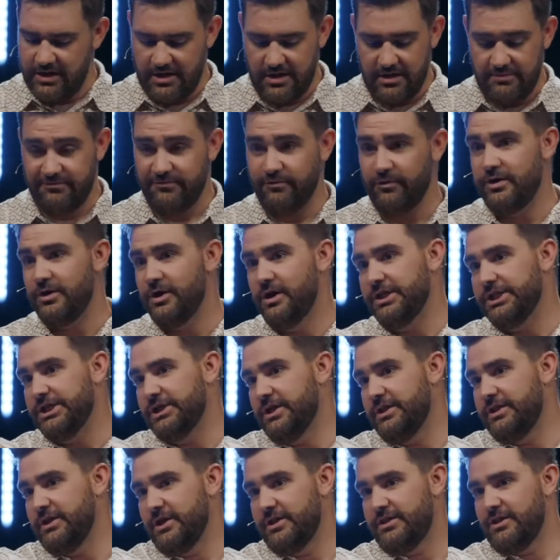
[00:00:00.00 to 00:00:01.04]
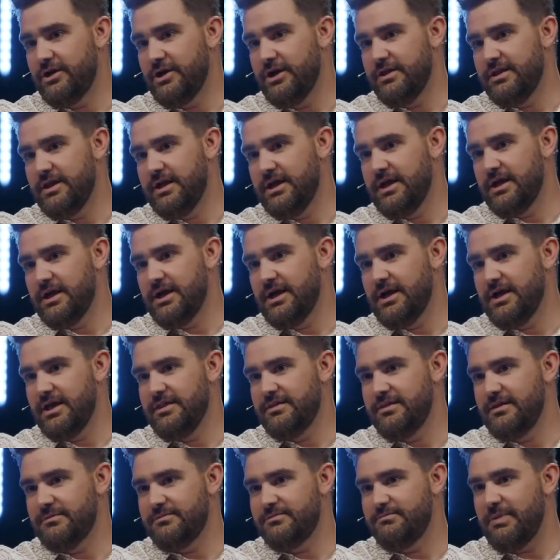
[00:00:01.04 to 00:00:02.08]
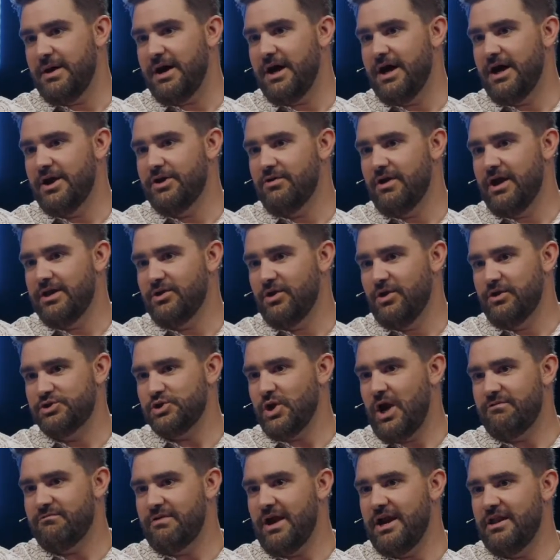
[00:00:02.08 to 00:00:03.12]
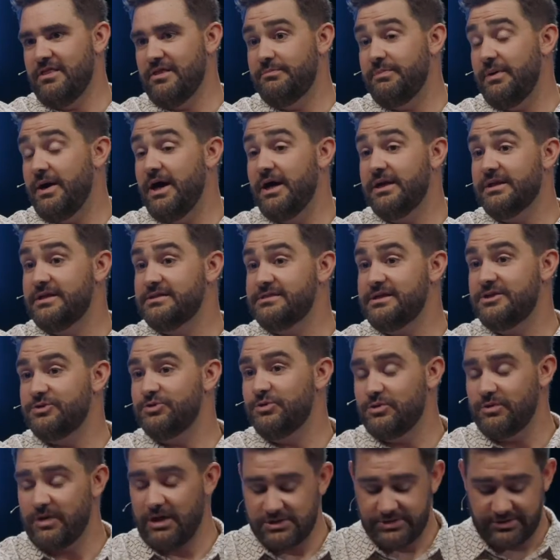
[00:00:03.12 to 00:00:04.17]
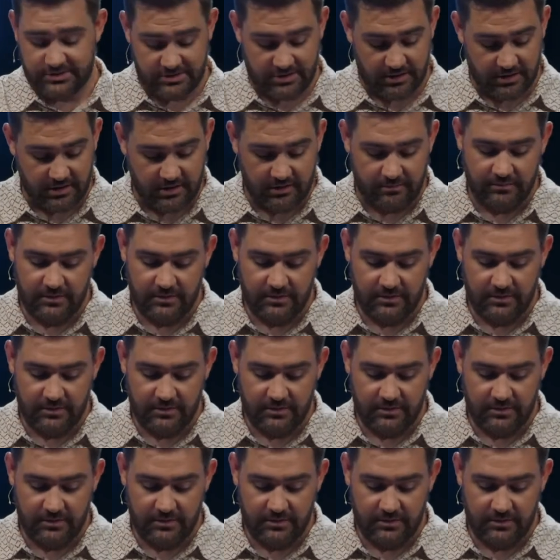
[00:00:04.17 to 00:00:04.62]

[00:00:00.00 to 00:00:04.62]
And before you know it, they're in the pond, right? The whole drive right in the pond because that's the direction it's took.